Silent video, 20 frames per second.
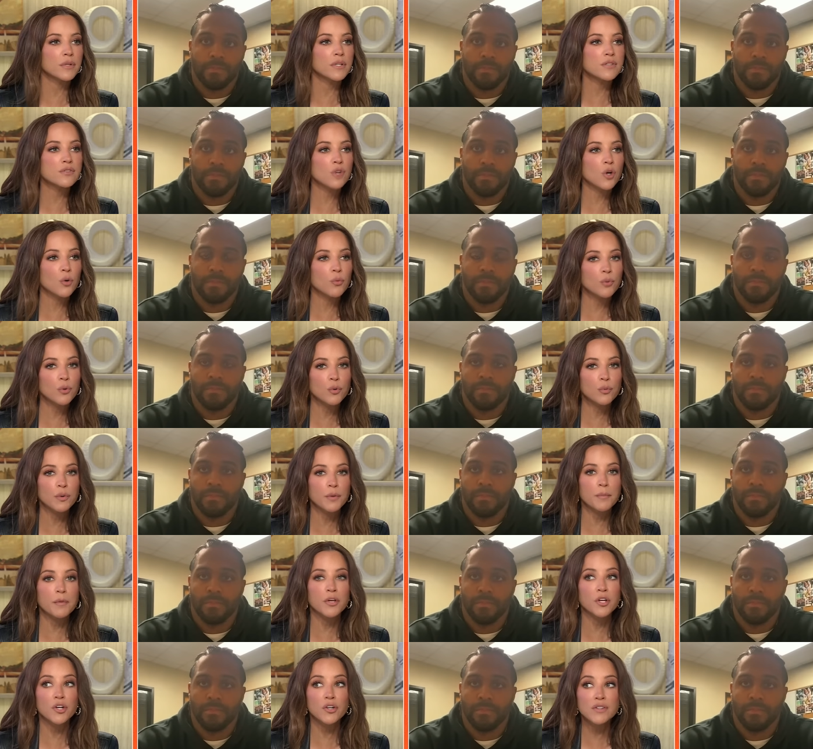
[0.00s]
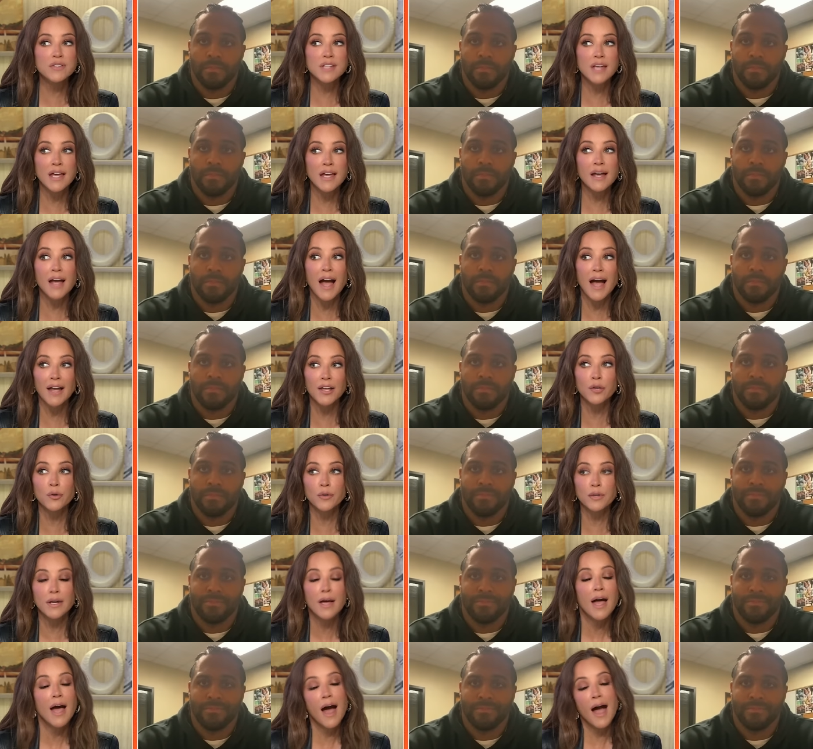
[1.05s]
Speaker 1: Please don't boo. boo. But you're saying I
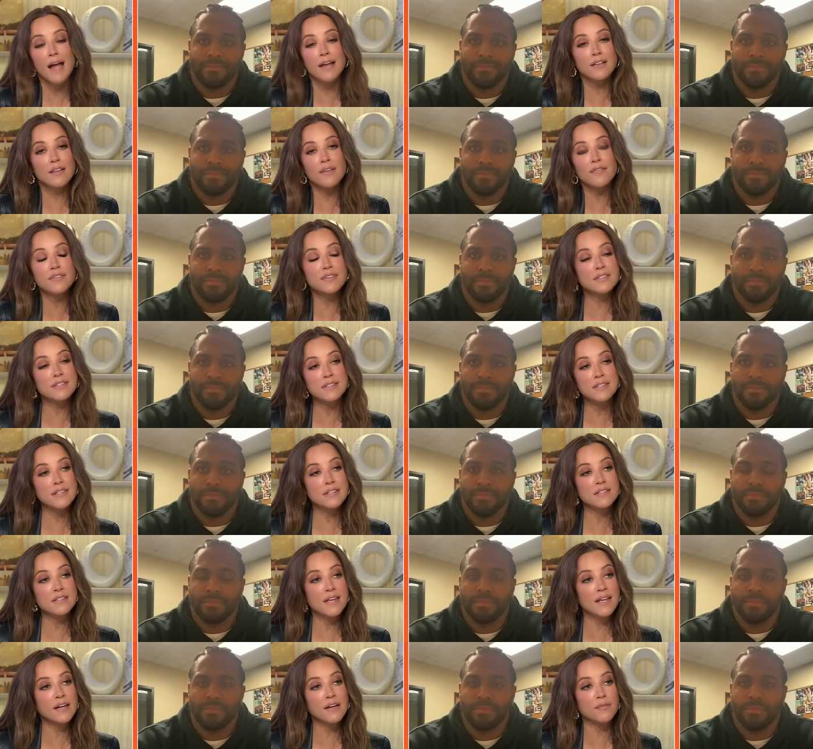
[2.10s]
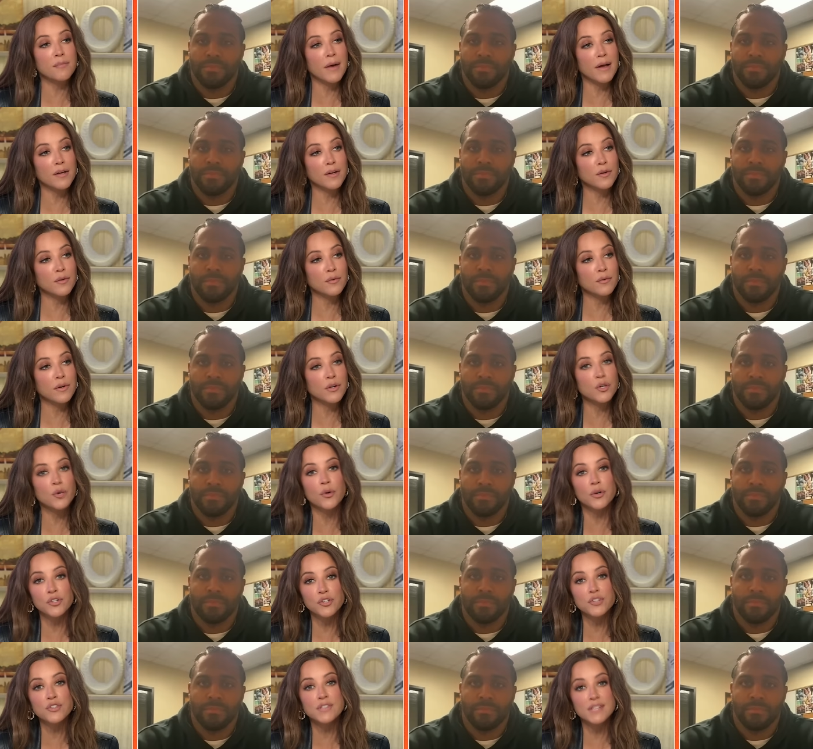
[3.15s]
you I love this this take up by you.
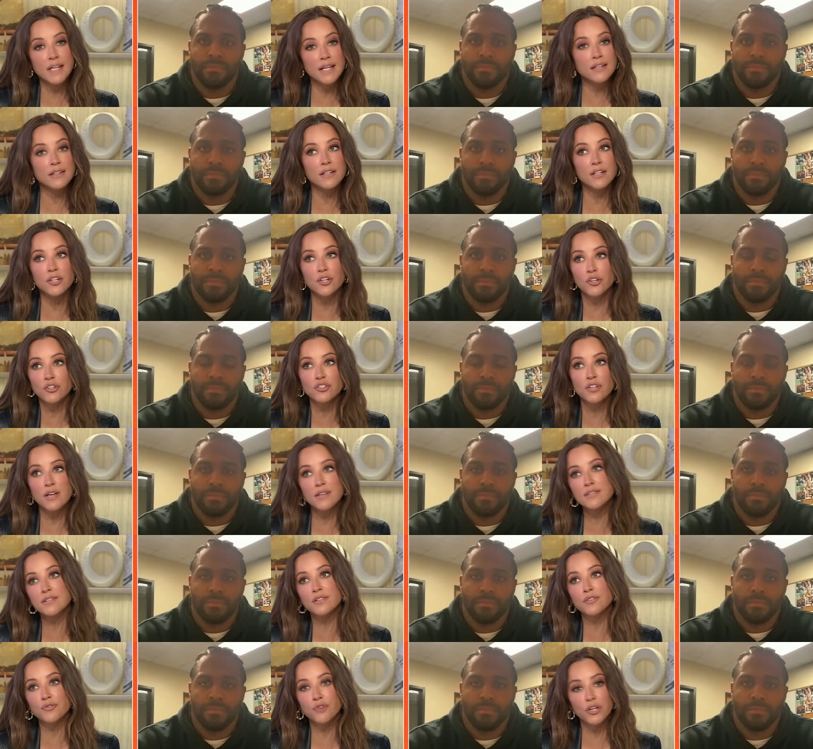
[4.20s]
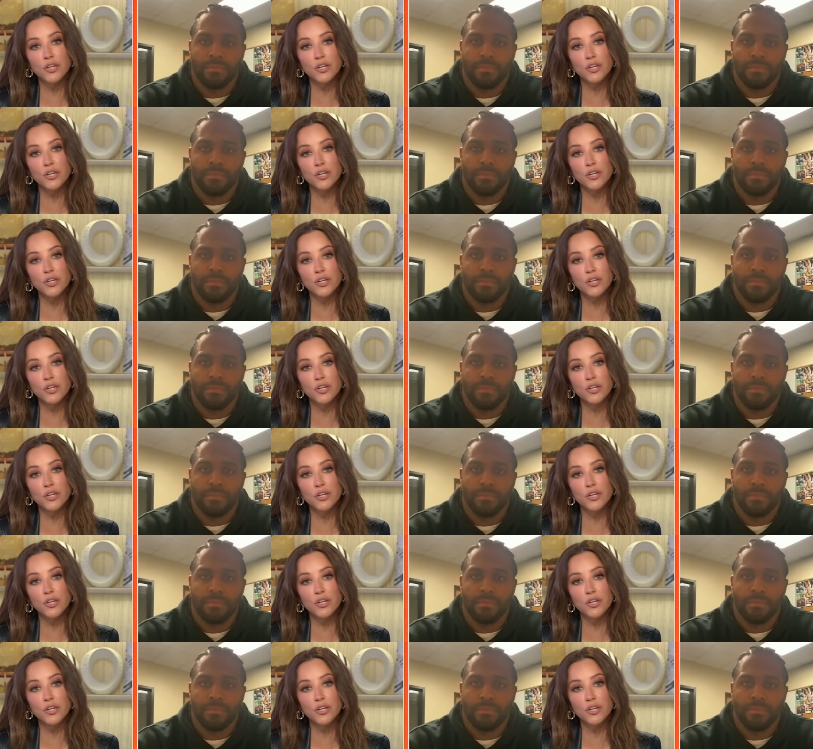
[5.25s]
You understand it. You're just as